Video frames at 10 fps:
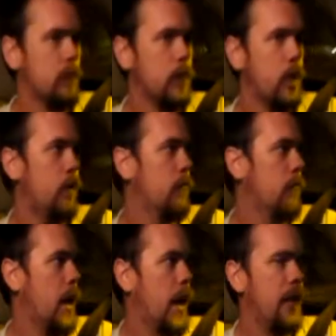you know,
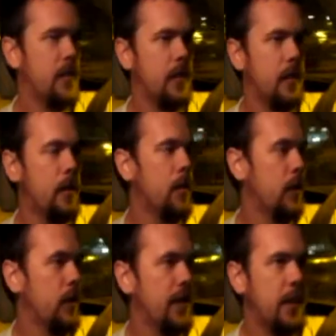has an
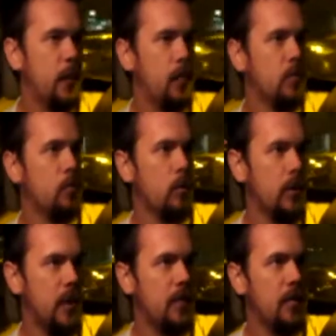ability that
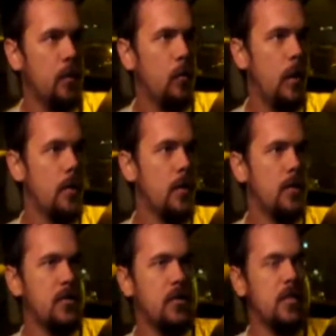related to the weather.
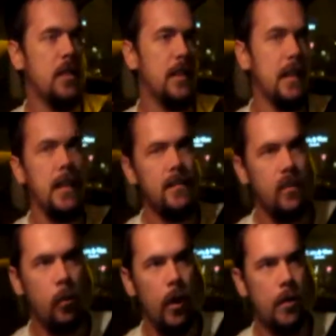It's just it negates
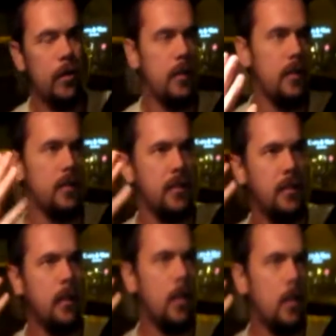the weather, it doesn't
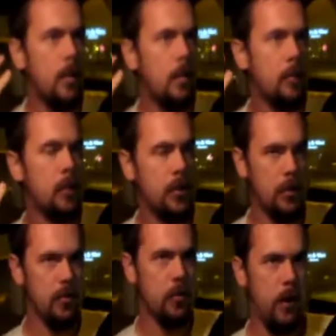
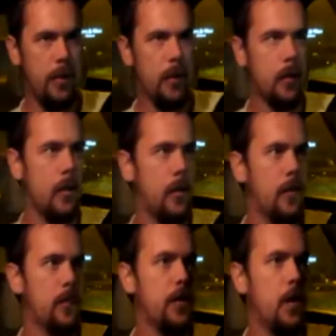produce weather.
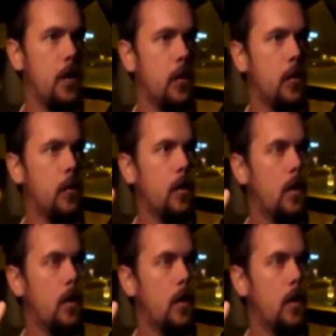So,